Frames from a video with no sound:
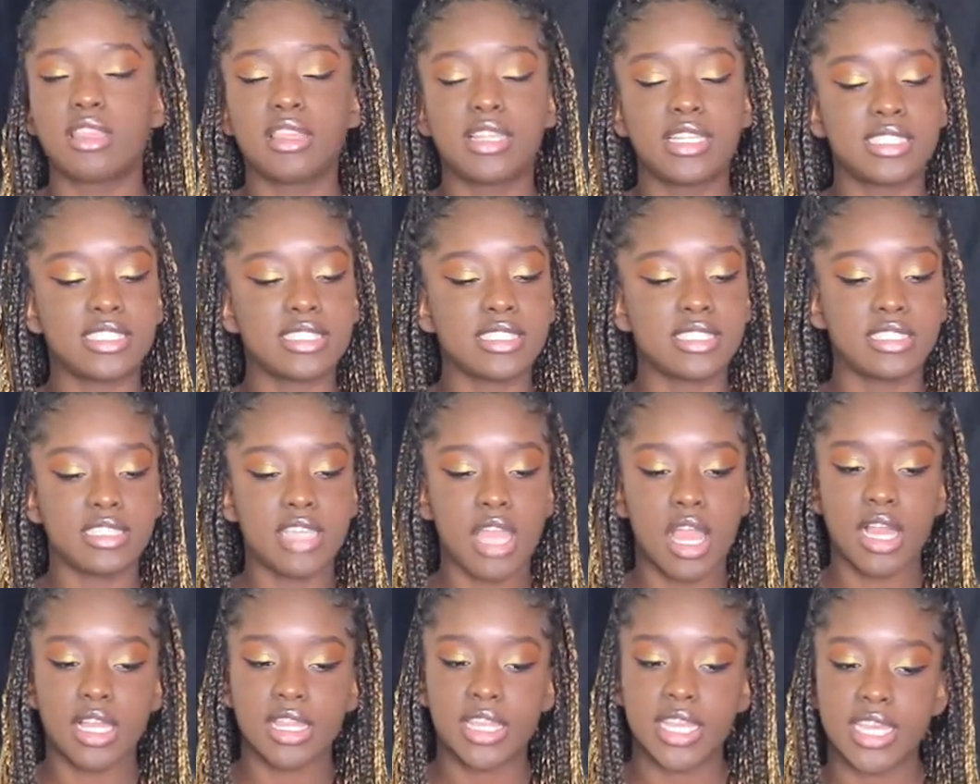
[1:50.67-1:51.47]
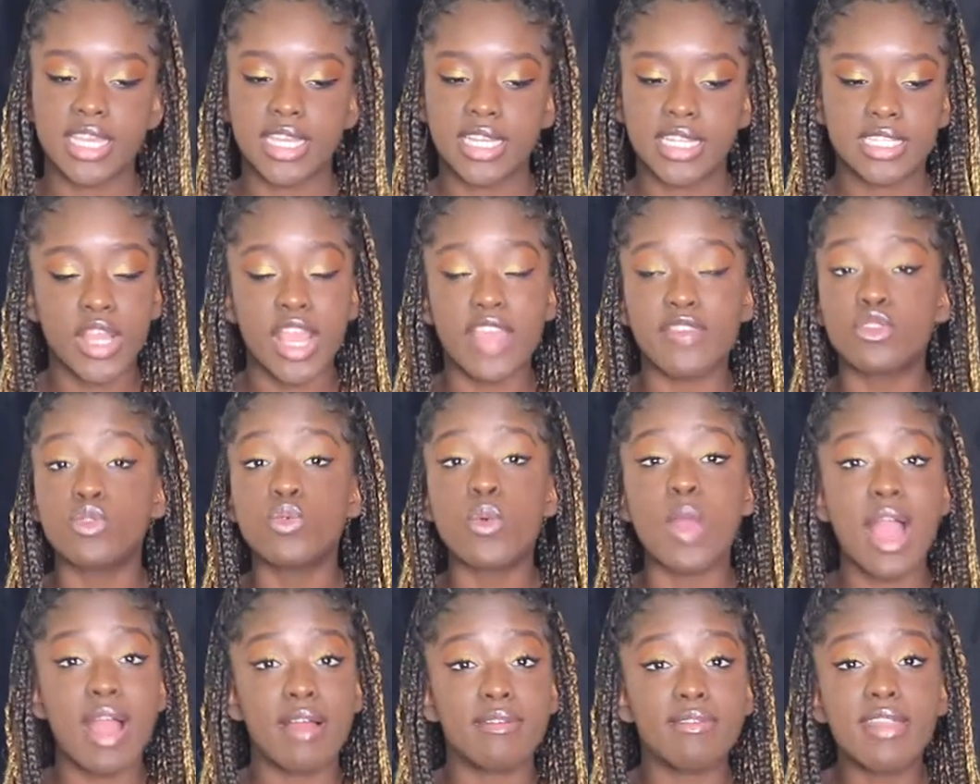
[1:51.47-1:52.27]
Listen, young lady, if
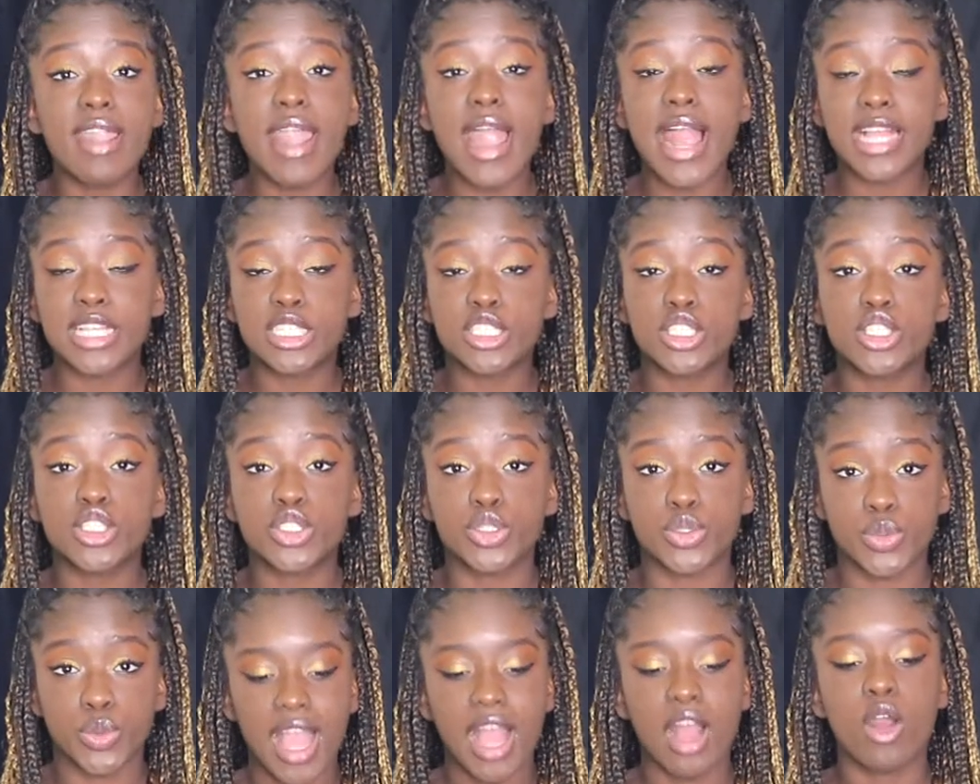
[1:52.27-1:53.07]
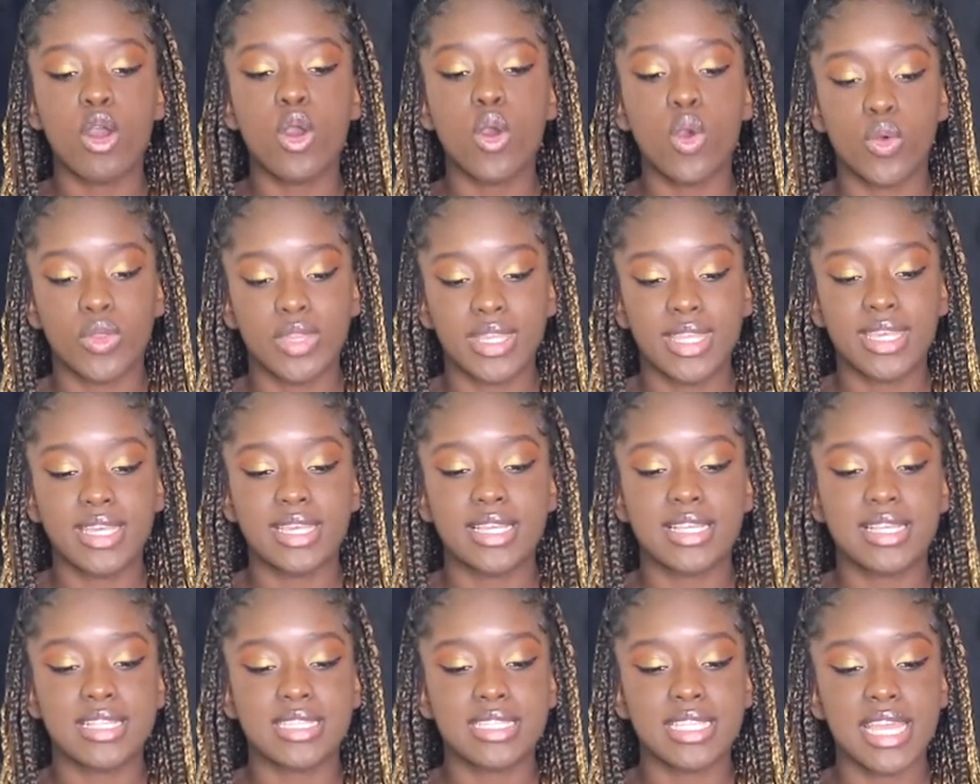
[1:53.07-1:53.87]
you ever ask a dude how old
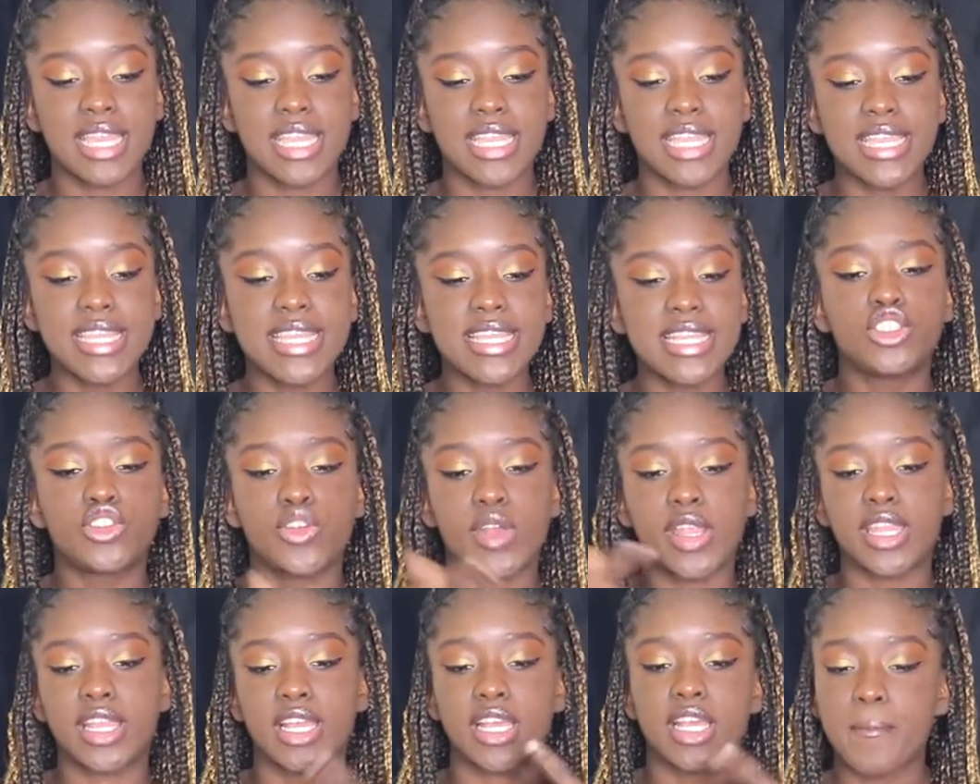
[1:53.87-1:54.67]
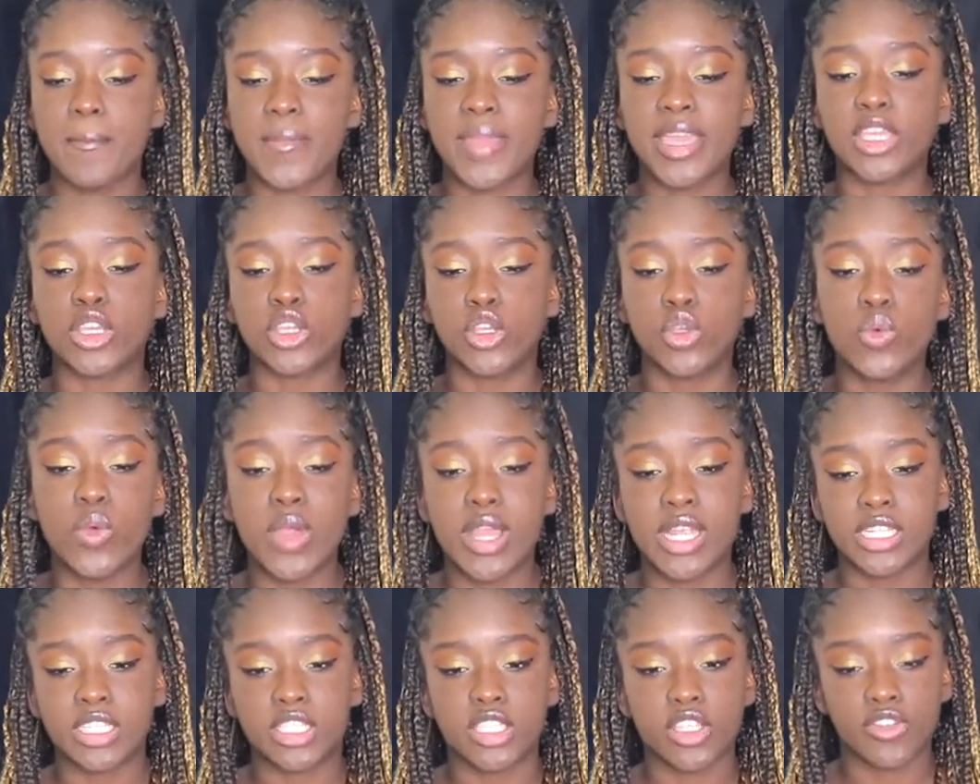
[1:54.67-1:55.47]
he is and he try to make you
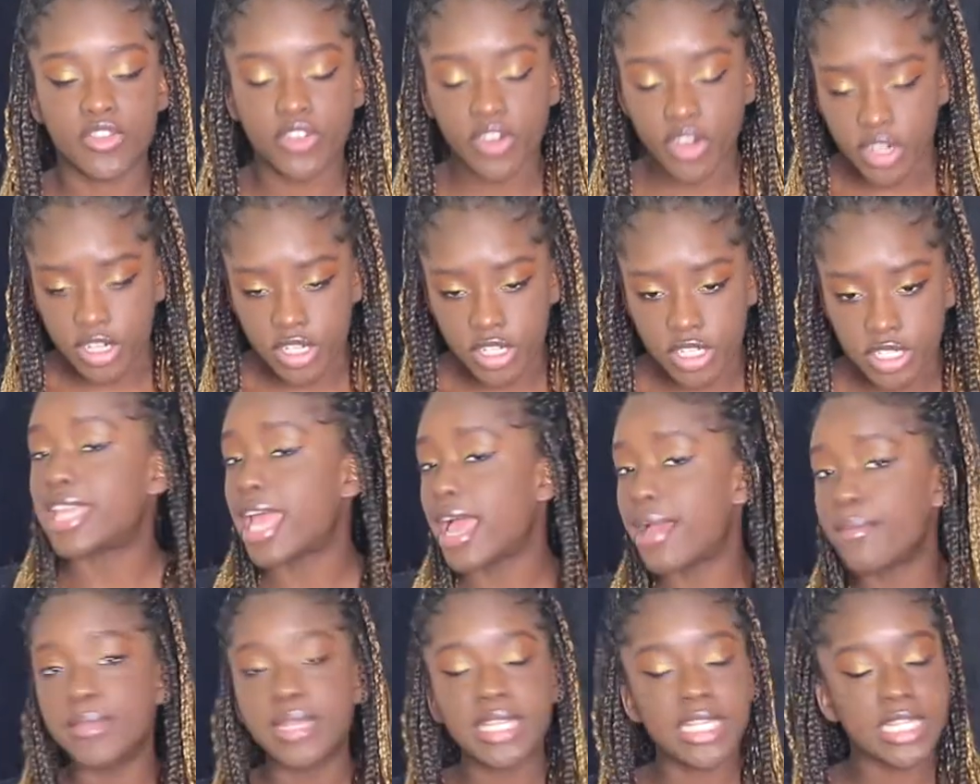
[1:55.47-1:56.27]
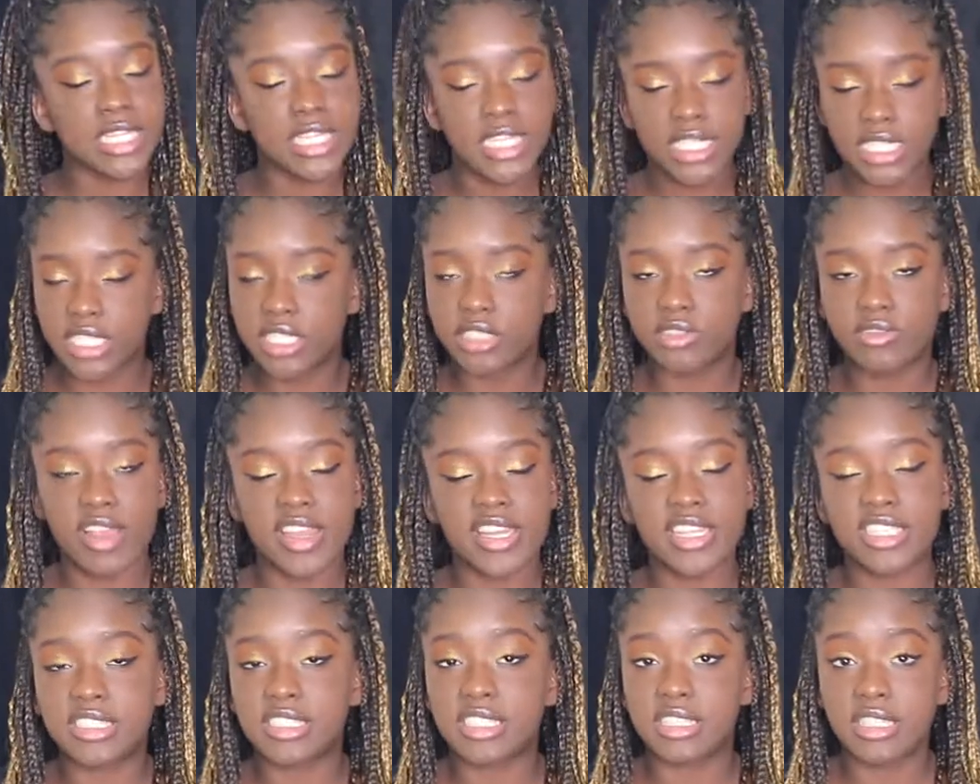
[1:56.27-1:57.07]
answer first, that mean he getting
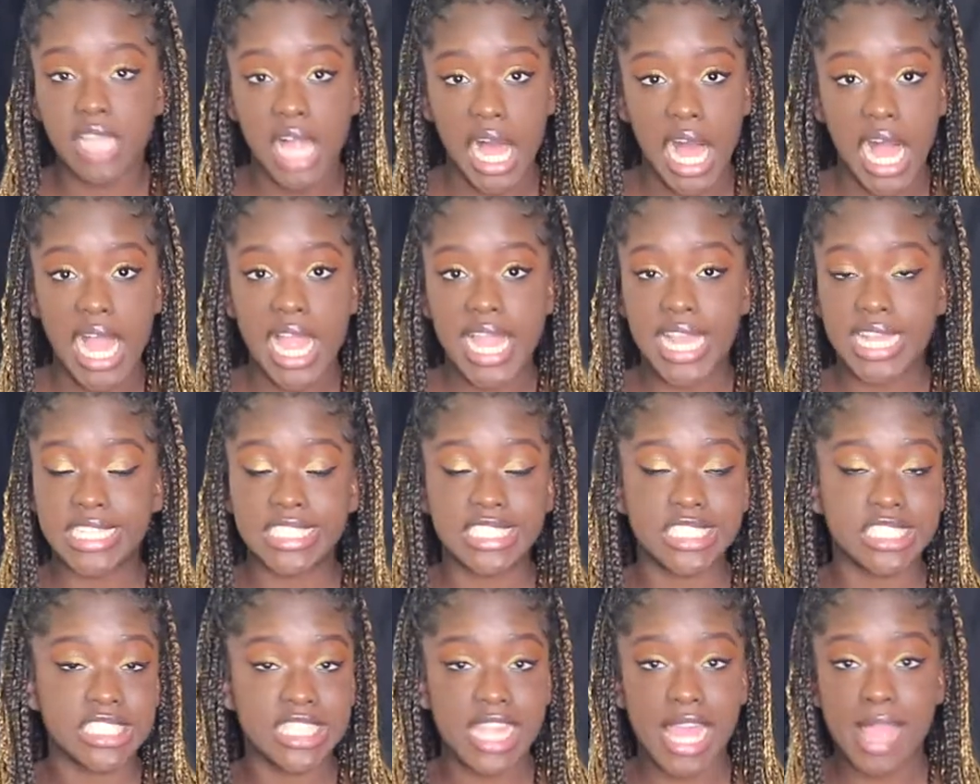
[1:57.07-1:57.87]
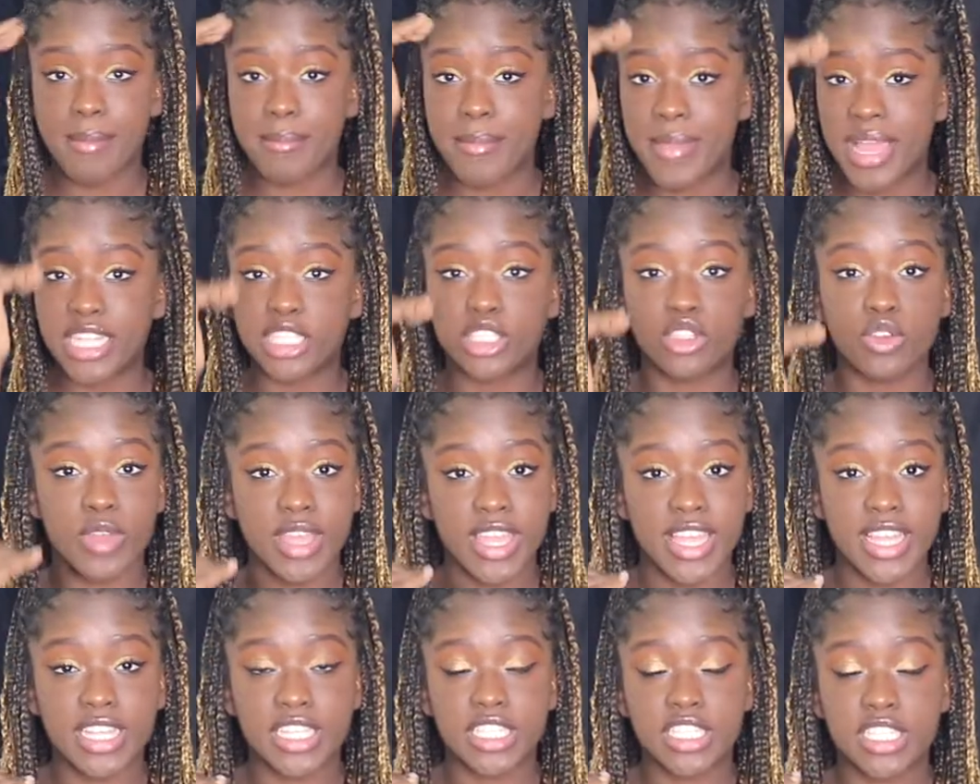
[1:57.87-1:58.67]
ready to lie and just like match your
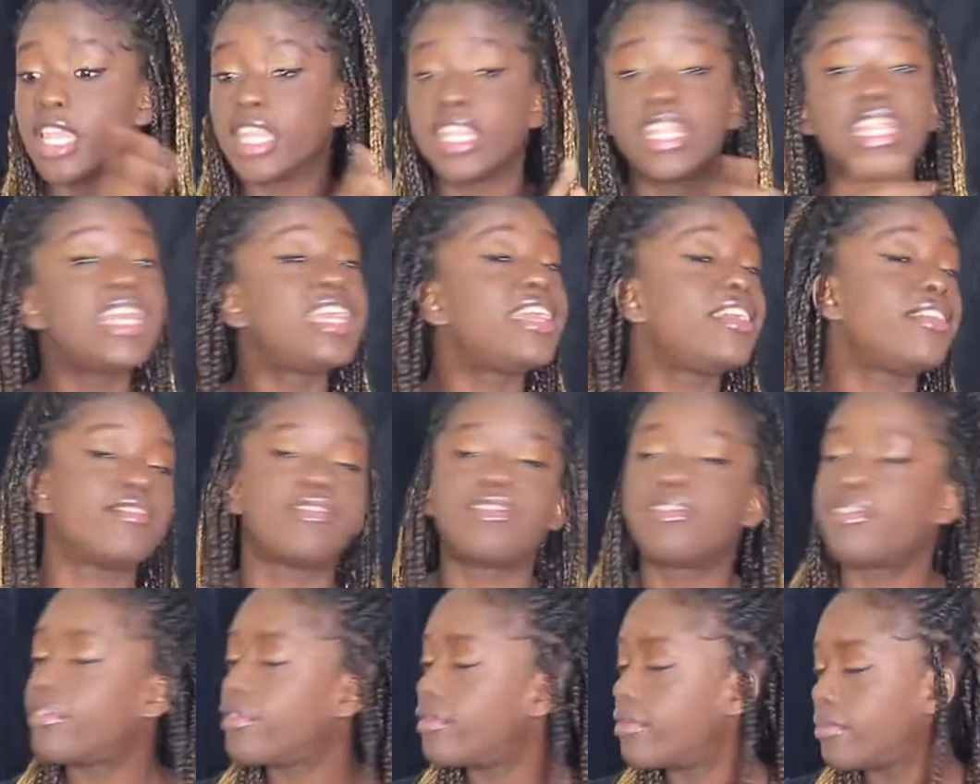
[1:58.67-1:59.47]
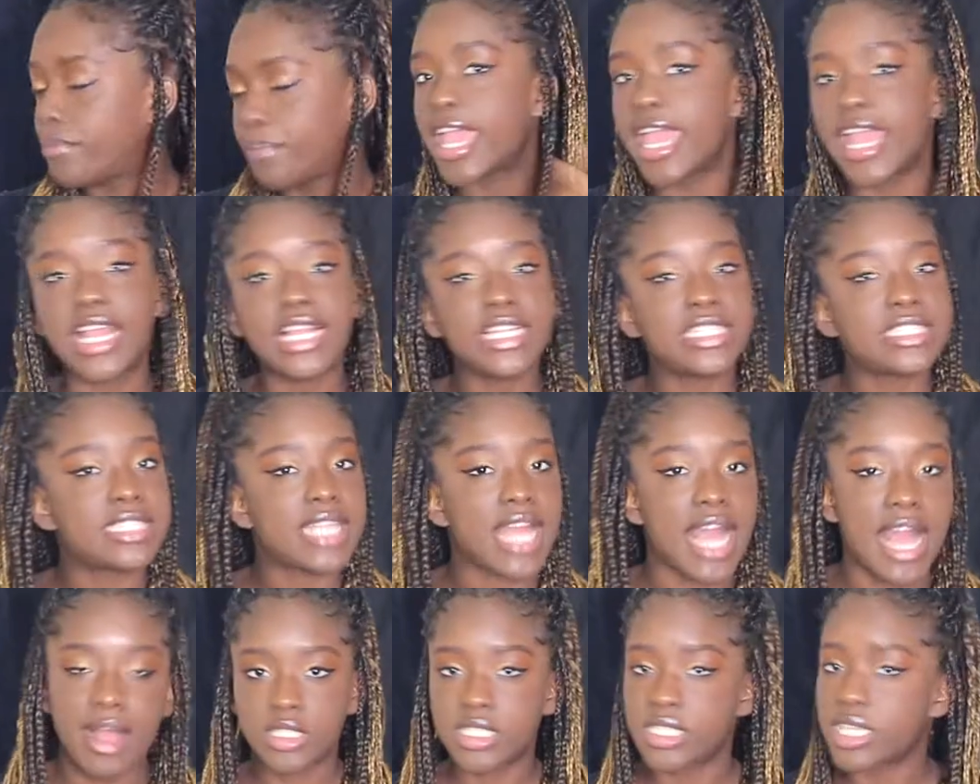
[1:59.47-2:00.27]
age, leave ASAP.